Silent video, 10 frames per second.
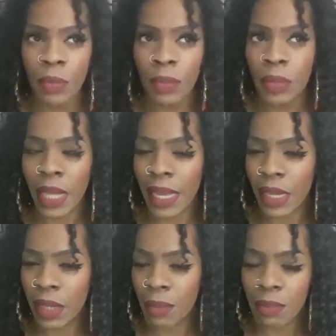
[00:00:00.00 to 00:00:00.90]

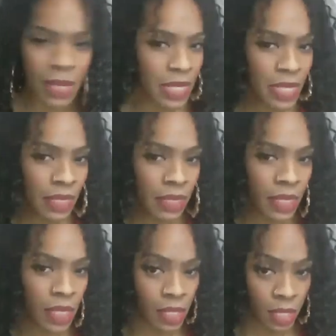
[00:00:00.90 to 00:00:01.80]
like mentally
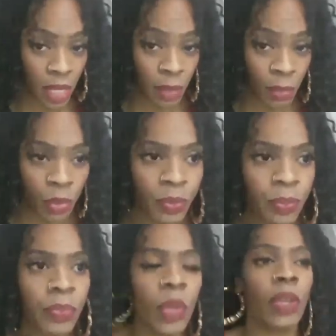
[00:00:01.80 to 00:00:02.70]
unstable,
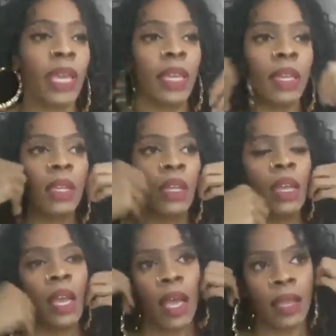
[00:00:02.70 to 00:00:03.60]
okay,
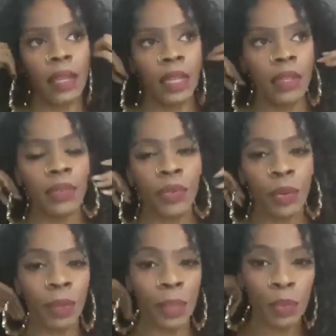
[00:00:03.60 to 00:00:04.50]
I need for
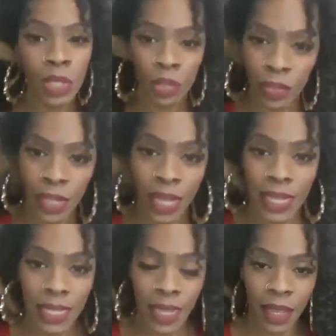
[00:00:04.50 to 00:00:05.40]
people to
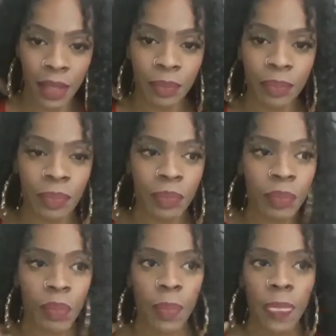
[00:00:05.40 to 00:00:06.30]
realize that
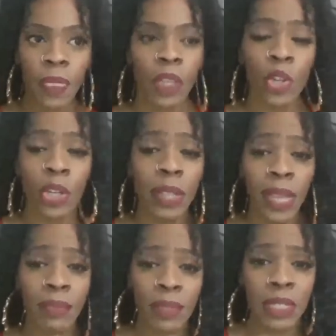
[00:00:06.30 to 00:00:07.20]
your
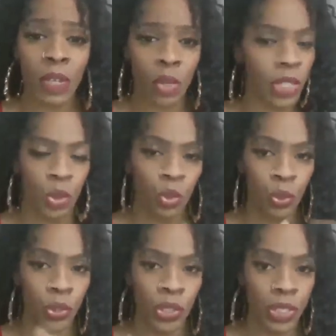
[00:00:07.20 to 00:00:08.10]
life is going to
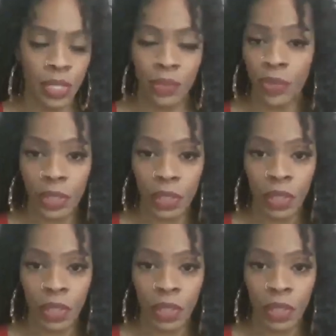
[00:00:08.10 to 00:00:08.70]
look different.